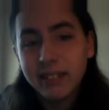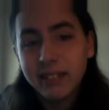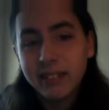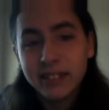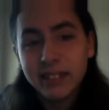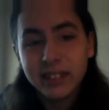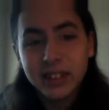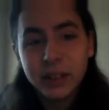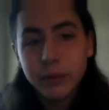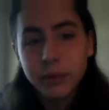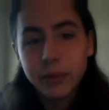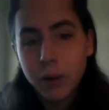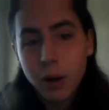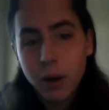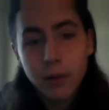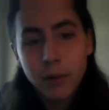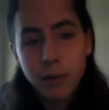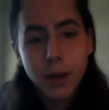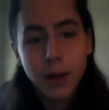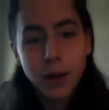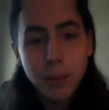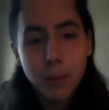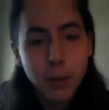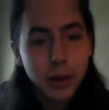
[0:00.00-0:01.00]
live off
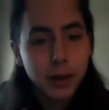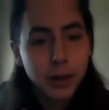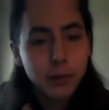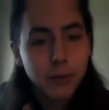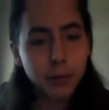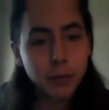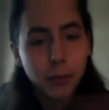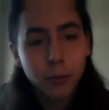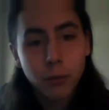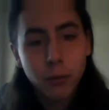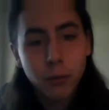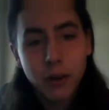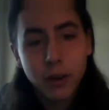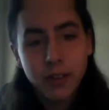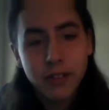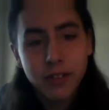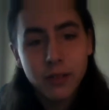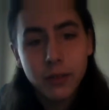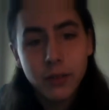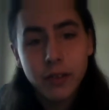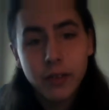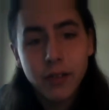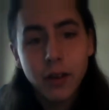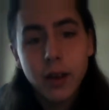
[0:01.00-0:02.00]
that money for the rest of
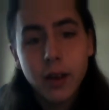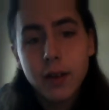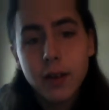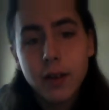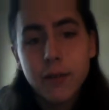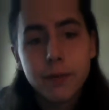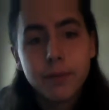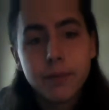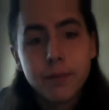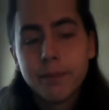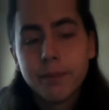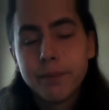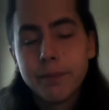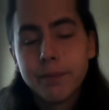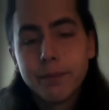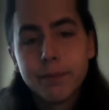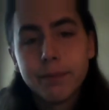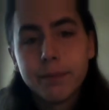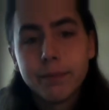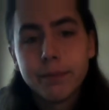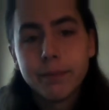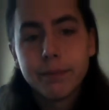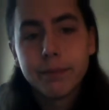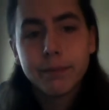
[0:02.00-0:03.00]
his life.
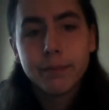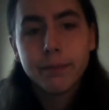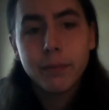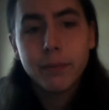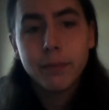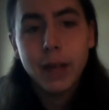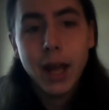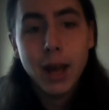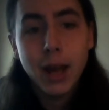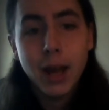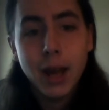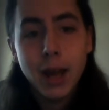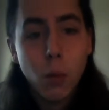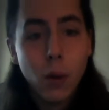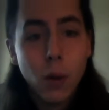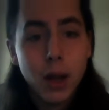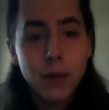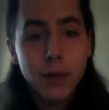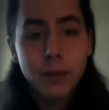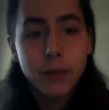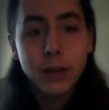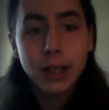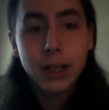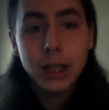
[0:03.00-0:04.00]
Have a
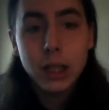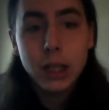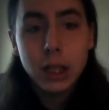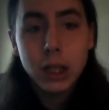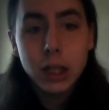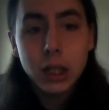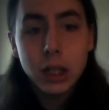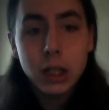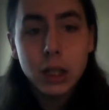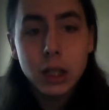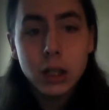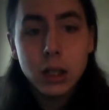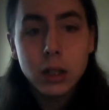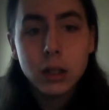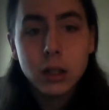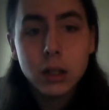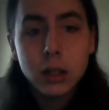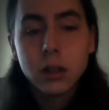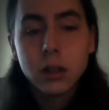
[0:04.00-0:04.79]
wife and a kid,